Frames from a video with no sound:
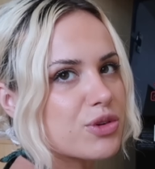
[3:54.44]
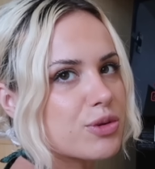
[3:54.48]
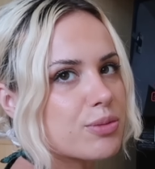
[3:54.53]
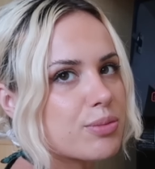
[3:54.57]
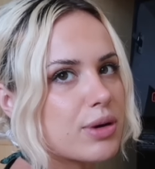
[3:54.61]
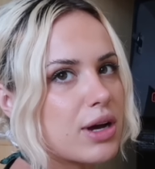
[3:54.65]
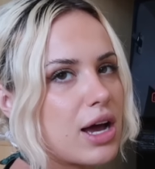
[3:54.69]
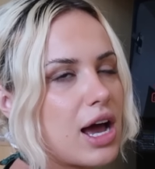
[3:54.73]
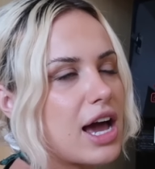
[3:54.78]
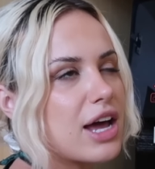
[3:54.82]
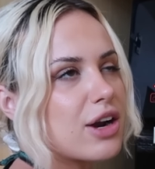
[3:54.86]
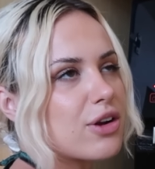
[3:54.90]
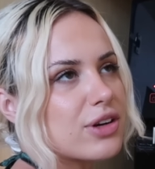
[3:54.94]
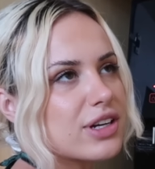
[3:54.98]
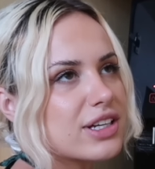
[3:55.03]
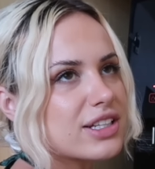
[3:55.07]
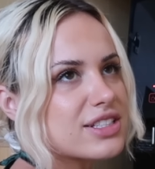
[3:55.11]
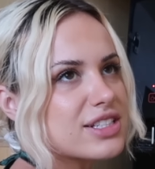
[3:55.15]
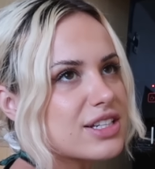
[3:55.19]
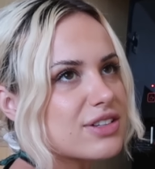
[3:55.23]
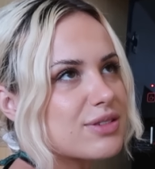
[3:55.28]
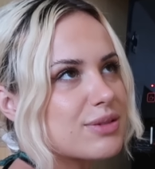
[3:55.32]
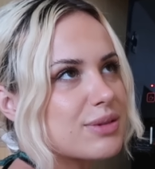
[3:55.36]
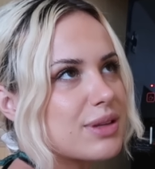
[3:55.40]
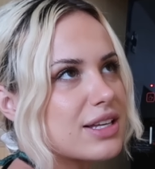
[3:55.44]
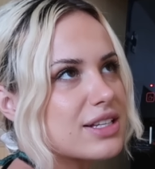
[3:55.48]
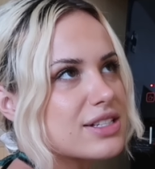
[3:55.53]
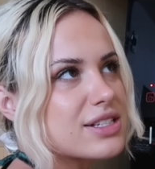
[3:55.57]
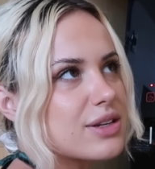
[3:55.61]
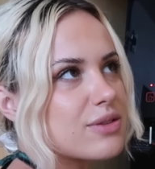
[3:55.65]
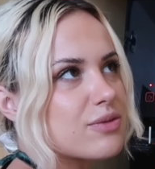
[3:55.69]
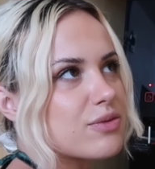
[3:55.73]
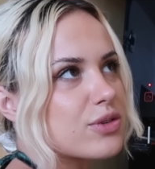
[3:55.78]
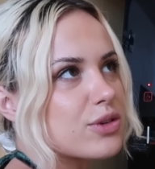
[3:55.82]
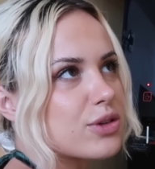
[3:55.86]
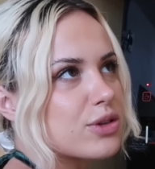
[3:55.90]
food, but I don't get sick from that
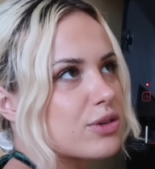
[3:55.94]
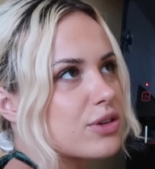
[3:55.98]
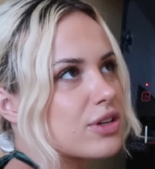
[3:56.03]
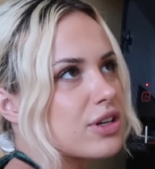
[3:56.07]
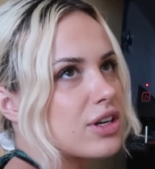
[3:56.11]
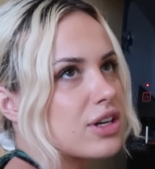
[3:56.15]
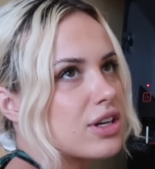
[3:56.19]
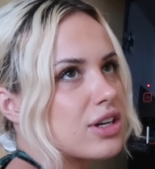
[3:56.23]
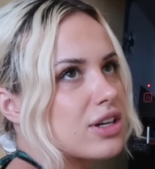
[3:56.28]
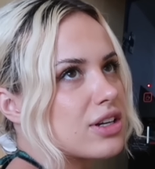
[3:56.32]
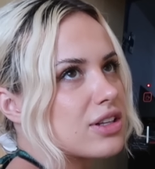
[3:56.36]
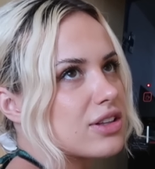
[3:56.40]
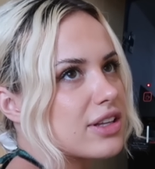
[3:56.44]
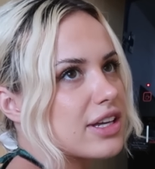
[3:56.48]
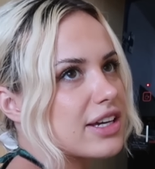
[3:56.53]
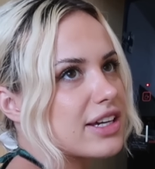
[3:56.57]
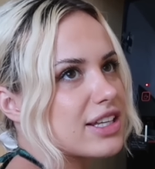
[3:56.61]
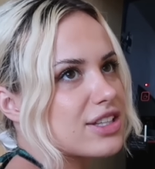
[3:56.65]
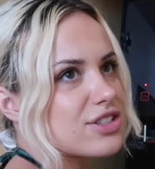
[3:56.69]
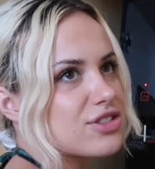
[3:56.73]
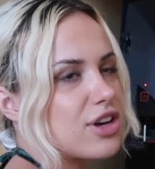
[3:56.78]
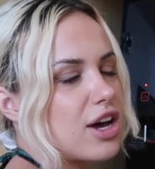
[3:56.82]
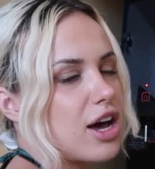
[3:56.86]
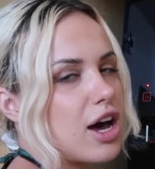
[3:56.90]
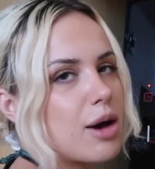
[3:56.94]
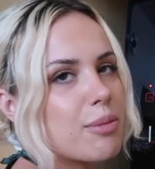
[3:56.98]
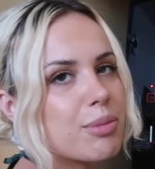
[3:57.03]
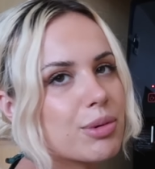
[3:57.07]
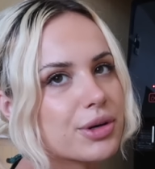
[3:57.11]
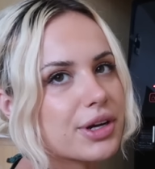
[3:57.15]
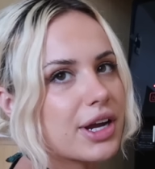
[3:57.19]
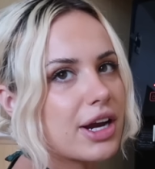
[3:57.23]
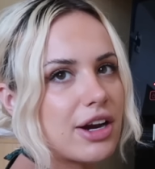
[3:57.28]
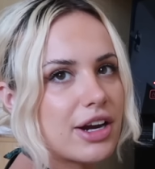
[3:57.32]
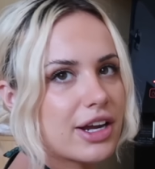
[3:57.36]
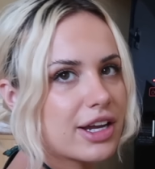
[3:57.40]
same food. Like, it's not a
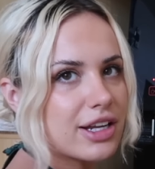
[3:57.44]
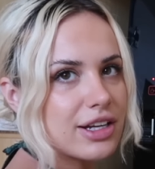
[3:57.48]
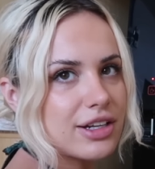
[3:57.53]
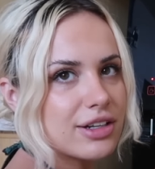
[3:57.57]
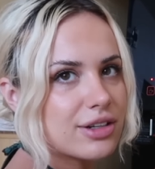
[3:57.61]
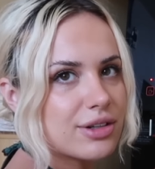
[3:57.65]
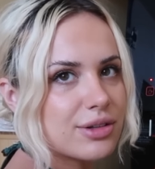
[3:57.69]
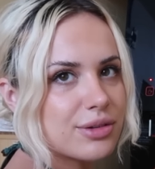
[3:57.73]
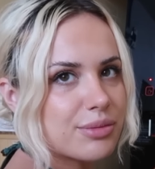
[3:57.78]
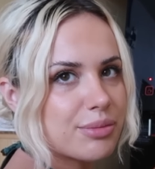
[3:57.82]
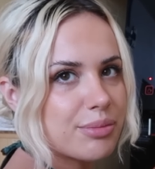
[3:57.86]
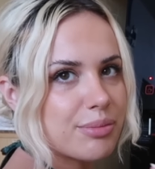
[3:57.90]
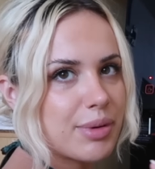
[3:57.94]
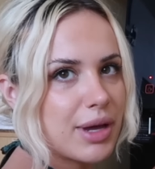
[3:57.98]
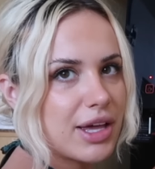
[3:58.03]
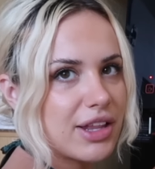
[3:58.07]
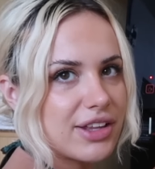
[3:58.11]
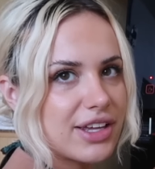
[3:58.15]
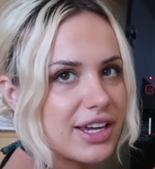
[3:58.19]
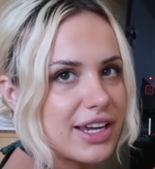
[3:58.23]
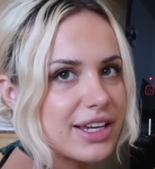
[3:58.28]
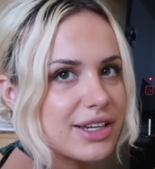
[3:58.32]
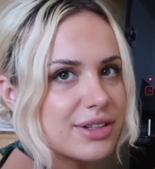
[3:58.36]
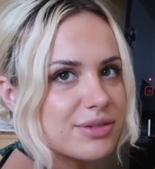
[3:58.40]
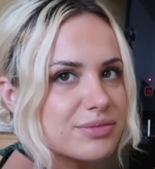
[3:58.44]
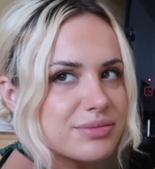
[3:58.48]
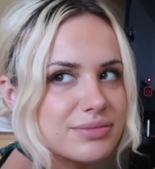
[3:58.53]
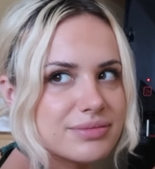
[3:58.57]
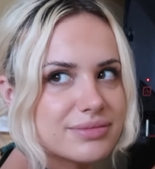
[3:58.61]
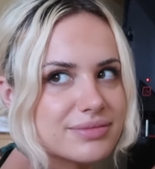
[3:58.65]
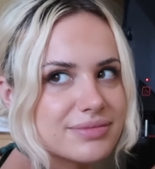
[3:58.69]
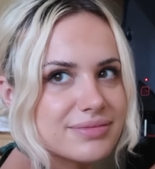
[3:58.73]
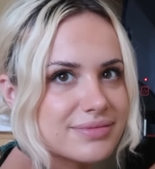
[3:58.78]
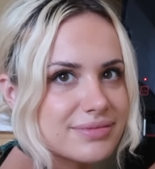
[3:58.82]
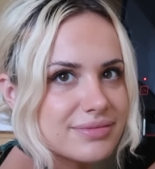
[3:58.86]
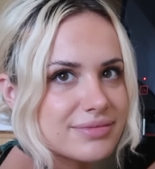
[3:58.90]
Bulgarian belly.
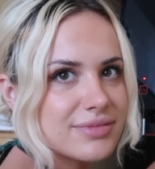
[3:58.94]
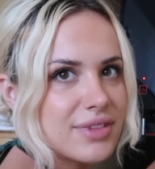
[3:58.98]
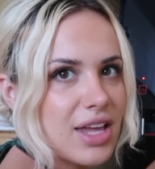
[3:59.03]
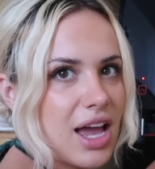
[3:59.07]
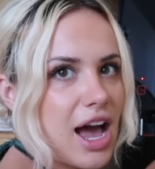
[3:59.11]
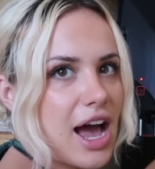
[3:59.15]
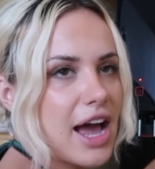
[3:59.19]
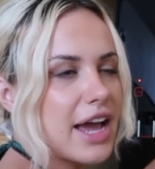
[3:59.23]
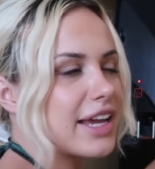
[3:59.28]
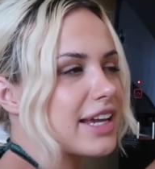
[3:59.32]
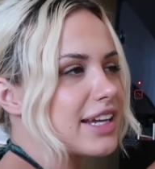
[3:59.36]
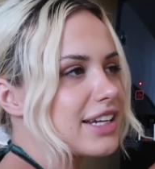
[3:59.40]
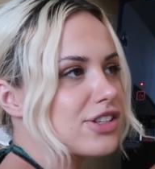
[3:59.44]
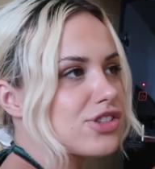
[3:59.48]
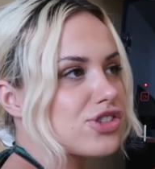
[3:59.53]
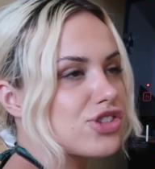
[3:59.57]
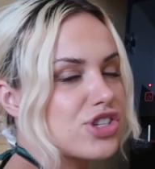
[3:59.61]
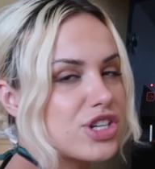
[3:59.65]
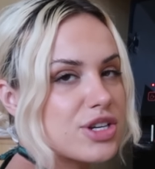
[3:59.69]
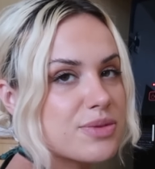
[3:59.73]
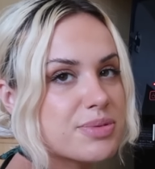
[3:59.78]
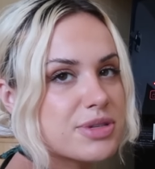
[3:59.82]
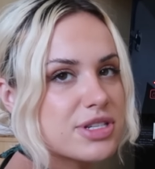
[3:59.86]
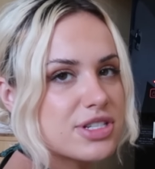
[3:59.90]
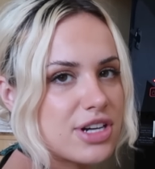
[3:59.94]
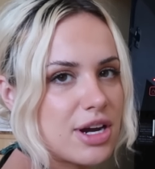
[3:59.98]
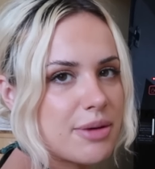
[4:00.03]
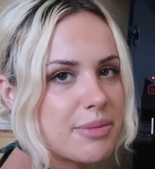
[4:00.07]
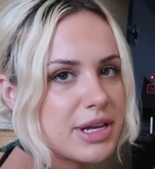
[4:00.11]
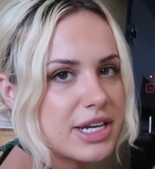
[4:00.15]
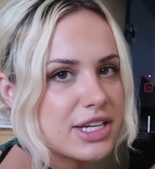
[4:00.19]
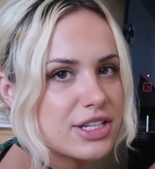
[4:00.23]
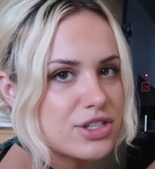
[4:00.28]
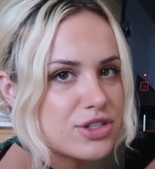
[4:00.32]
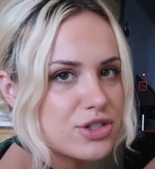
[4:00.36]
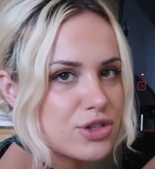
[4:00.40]
I eat sheep
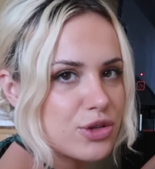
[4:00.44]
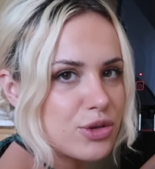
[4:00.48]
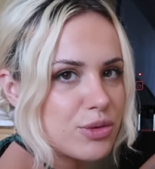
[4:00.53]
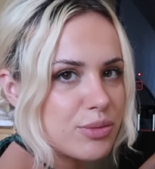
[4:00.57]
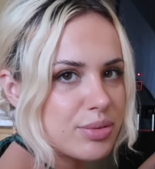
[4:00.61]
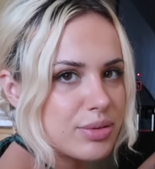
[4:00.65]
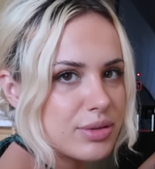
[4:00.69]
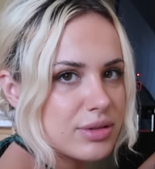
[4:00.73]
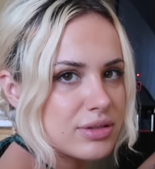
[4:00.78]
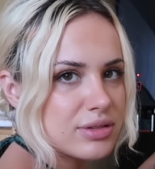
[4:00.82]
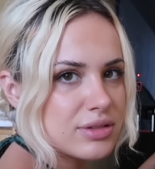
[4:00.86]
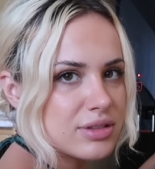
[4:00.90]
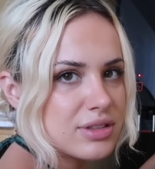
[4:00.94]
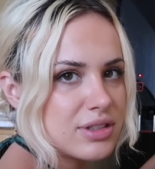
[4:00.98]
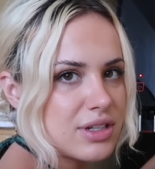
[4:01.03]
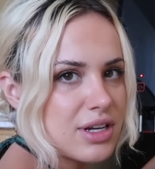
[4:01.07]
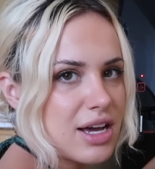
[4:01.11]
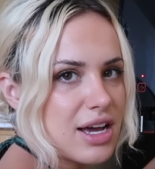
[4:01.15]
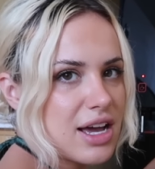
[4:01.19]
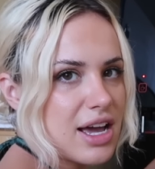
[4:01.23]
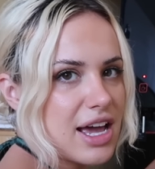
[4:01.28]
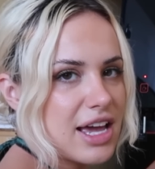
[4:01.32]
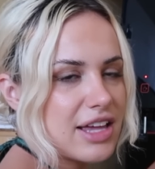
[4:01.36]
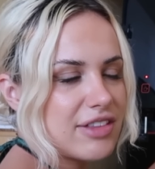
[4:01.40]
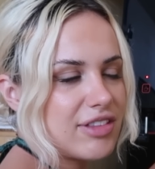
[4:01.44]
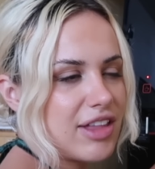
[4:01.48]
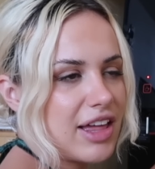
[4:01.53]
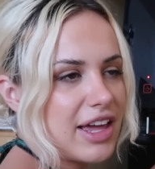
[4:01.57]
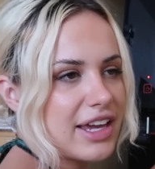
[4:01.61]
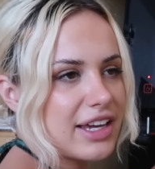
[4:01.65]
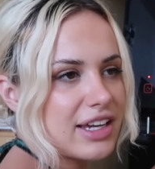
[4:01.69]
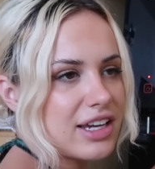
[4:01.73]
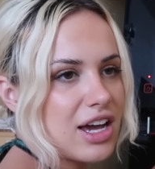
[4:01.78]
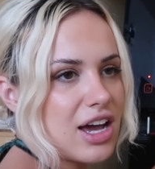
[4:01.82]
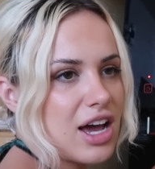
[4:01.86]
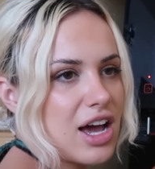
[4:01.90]
stomach soup and
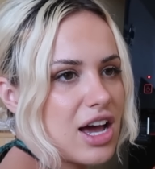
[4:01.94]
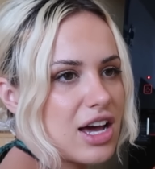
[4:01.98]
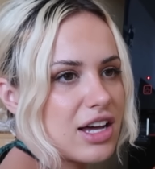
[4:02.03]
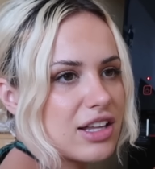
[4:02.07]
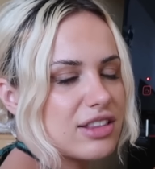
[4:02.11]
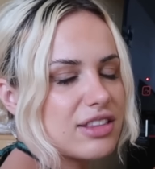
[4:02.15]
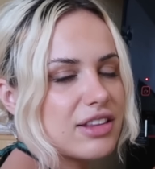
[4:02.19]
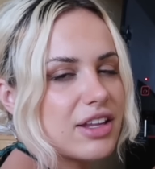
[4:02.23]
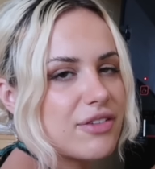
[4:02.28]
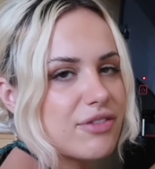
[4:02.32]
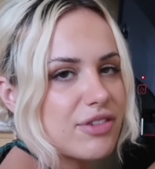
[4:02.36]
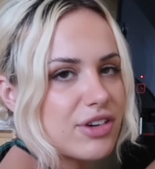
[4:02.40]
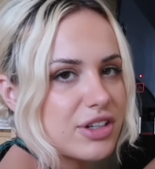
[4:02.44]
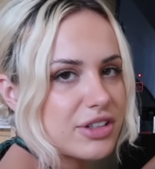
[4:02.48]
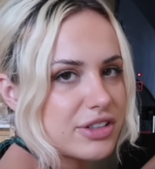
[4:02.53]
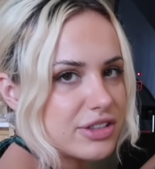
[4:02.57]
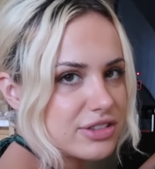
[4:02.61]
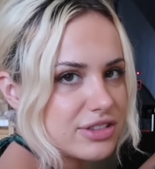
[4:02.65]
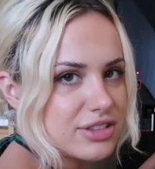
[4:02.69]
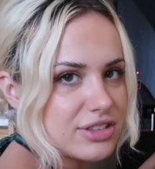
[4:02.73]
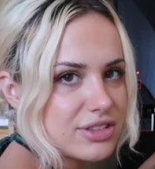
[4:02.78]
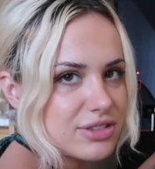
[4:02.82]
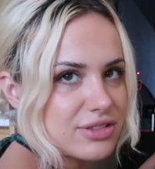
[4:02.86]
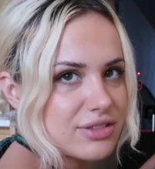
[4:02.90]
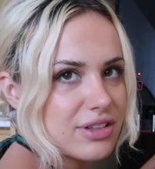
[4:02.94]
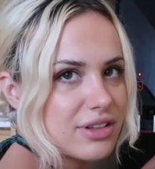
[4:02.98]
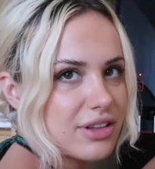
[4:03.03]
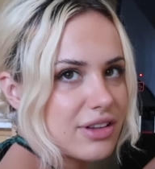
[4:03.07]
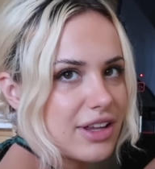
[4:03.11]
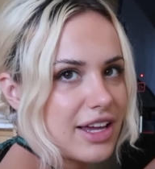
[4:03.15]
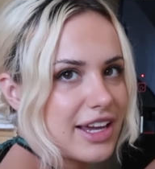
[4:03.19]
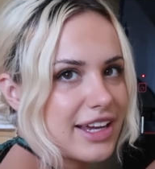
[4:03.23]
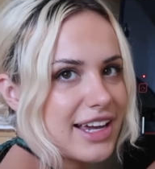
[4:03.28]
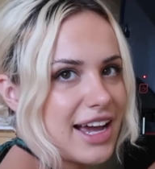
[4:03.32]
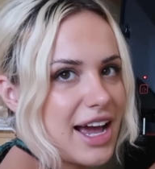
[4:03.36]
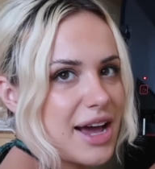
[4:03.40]
like livers.
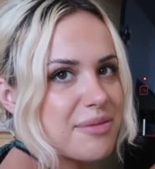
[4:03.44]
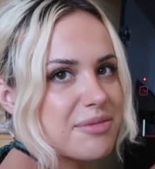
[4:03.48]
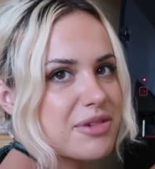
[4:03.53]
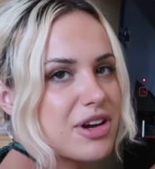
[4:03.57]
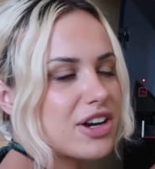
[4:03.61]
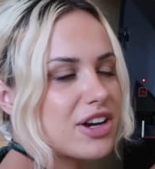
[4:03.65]
Like, I'm